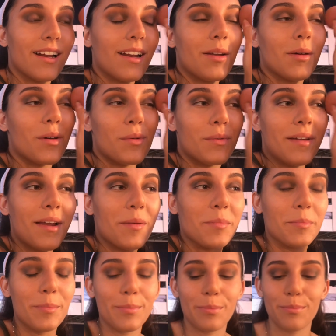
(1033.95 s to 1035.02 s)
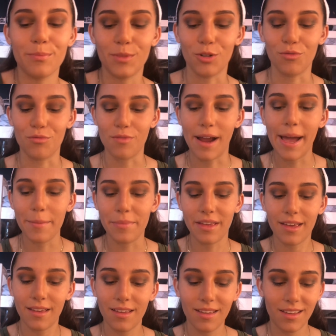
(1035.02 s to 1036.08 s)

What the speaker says: not a rabbit.